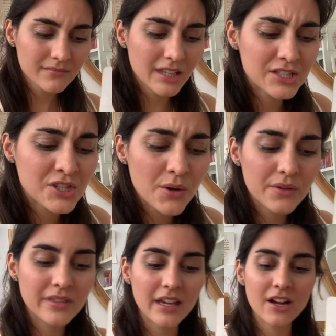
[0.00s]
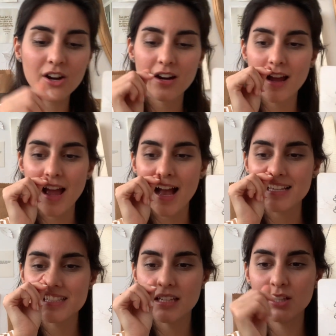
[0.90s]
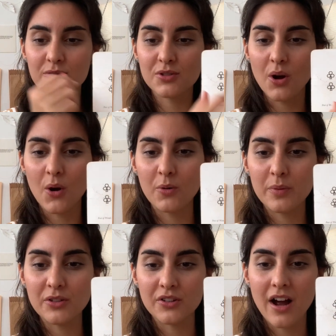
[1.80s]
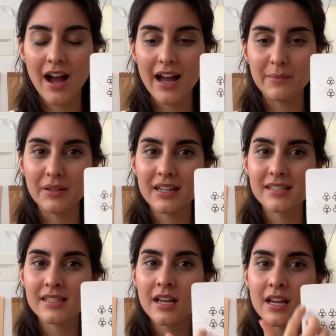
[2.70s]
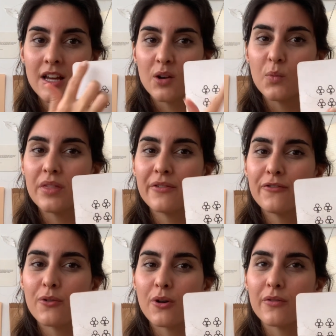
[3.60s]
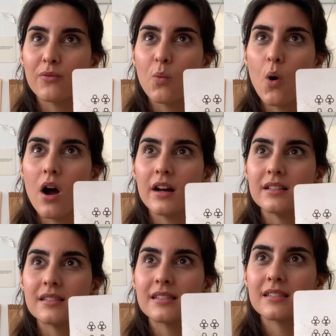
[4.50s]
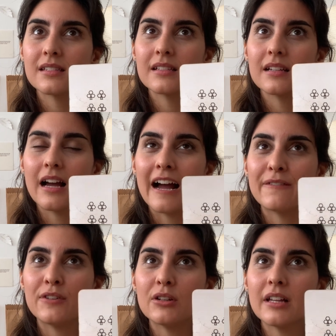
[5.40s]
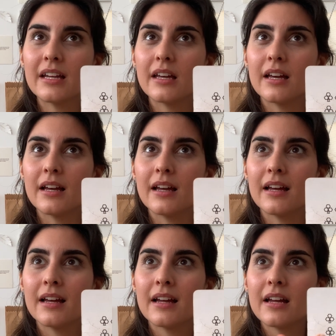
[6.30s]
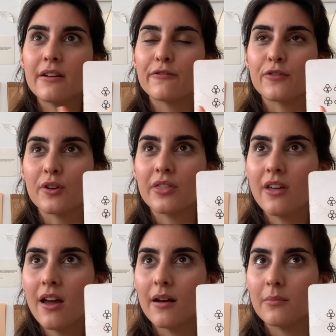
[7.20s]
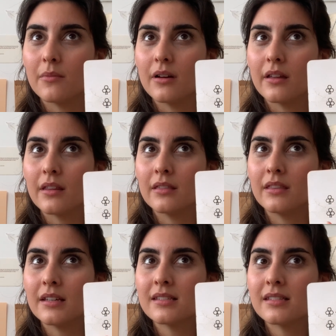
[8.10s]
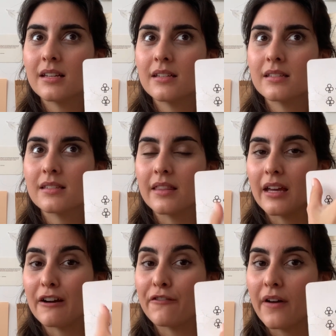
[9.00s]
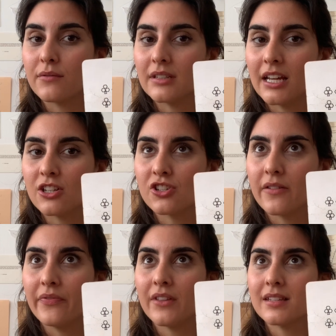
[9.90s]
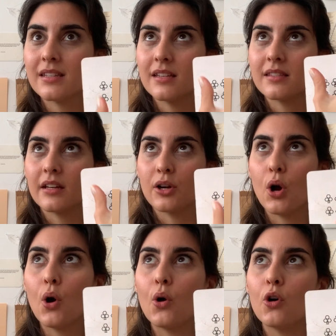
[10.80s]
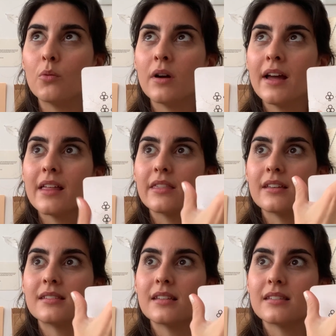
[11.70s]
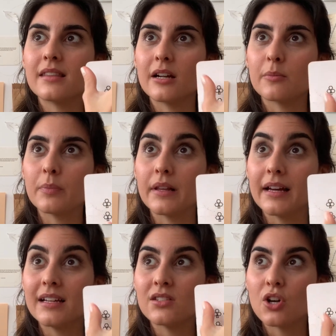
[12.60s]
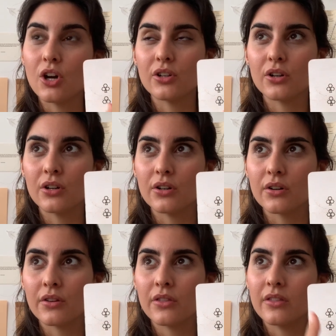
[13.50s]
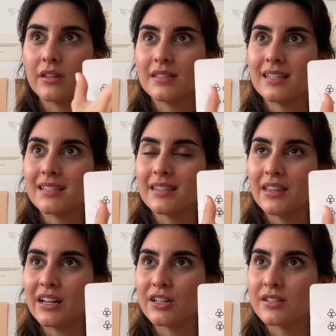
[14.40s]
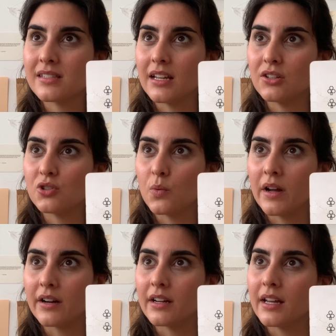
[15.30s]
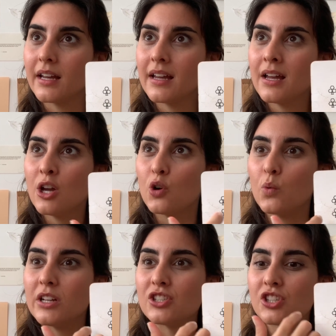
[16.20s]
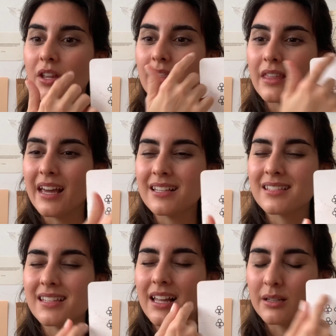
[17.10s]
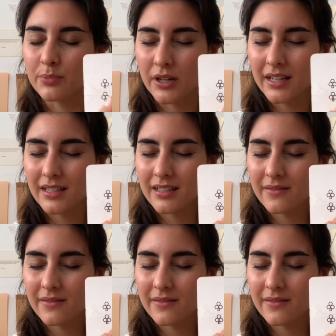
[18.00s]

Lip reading: And so they are asking you to open your eye, because with the Four of Wands, I feel like for them, this is their foundation, this is their home, this is their place on earth, this is their sanctuary, which they celebrate.